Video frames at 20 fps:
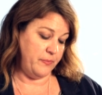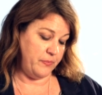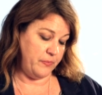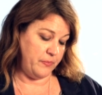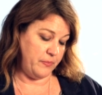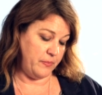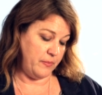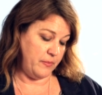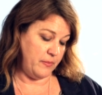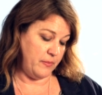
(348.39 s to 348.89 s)

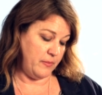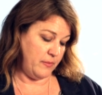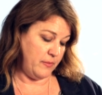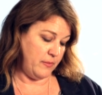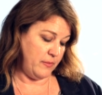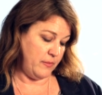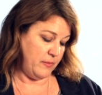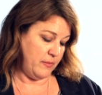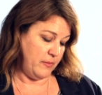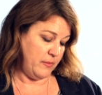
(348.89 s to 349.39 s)

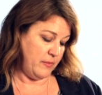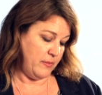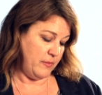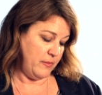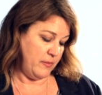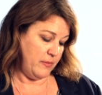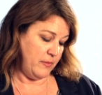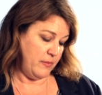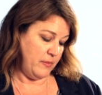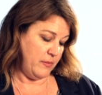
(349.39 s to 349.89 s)

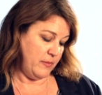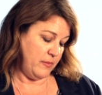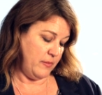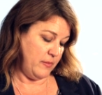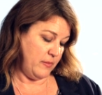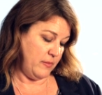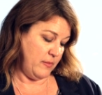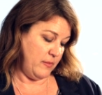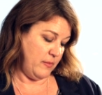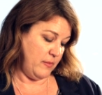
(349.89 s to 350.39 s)

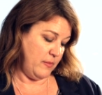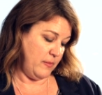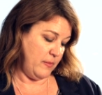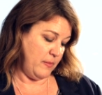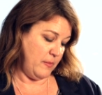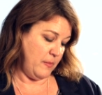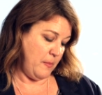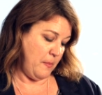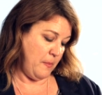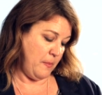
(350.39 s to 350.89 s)

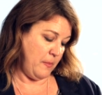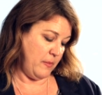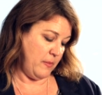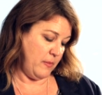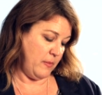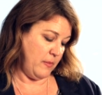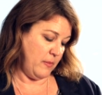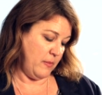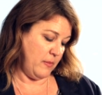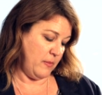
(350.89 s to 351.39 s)

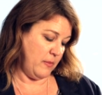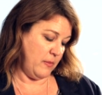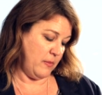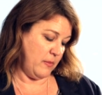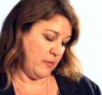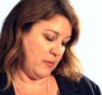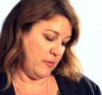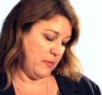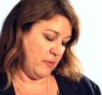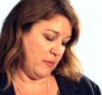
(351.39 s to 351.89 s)

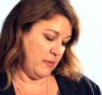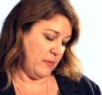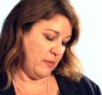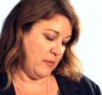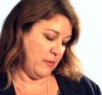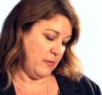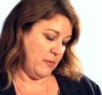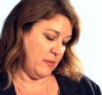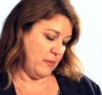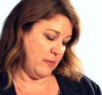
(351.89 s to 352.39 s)

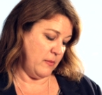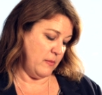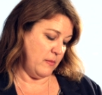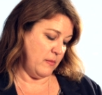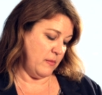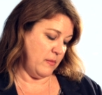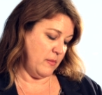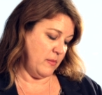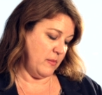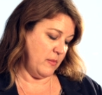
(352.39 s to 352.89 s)

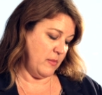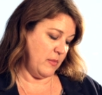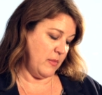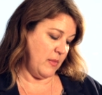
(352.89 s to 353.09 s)
[no speech]